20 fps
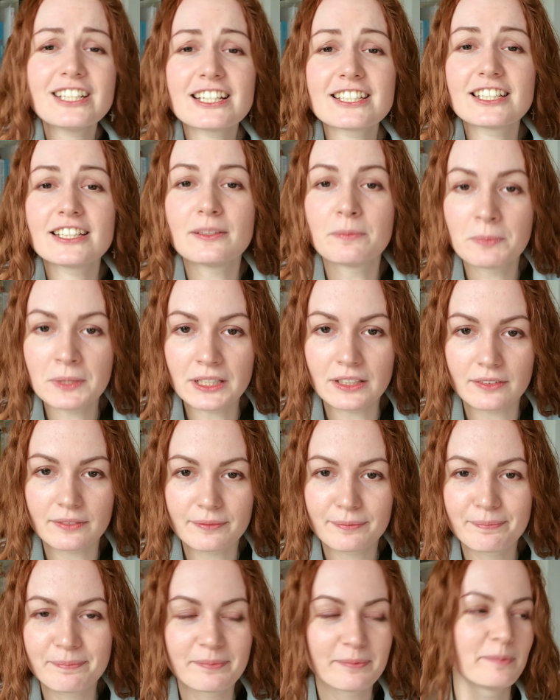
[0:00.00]
does it mean?
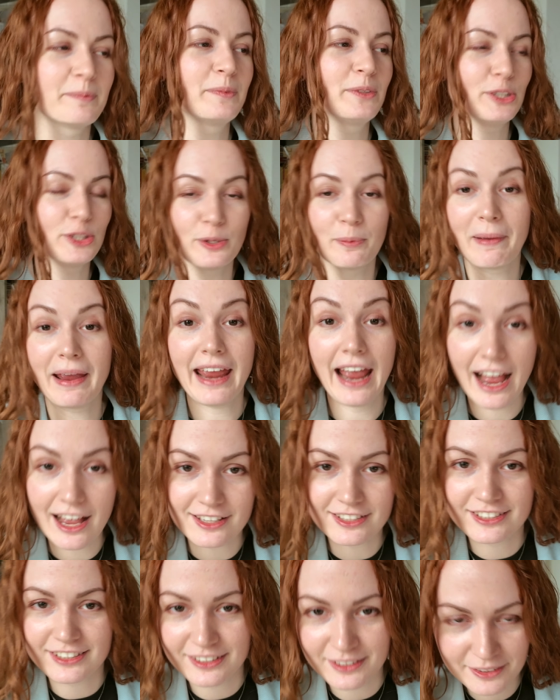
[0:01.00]
You may
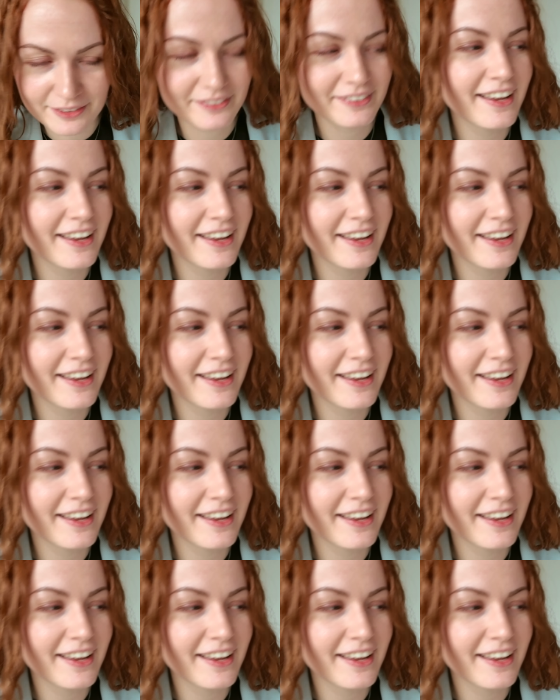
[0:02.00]
ask.